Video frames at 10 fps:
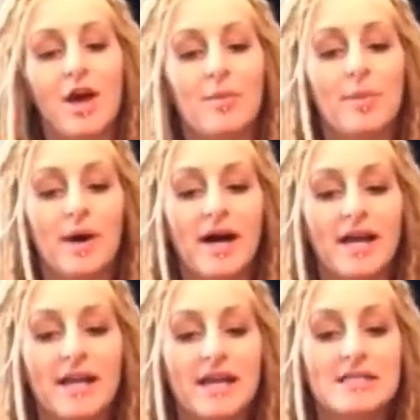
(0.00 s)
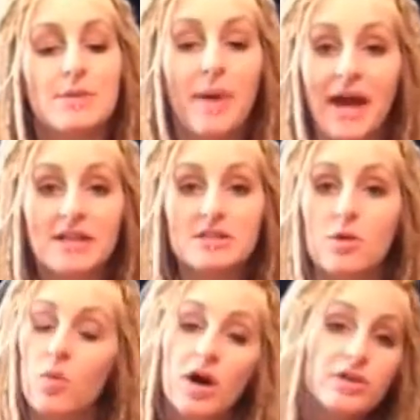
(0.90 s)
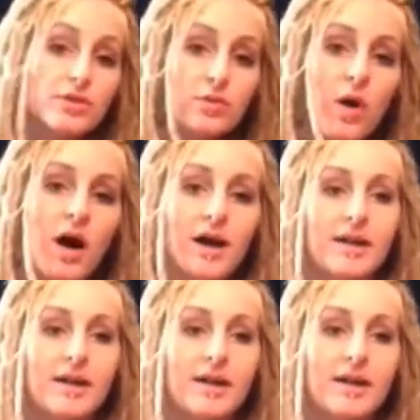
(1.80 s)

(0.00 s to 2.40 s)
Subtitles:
But it depends on what you want.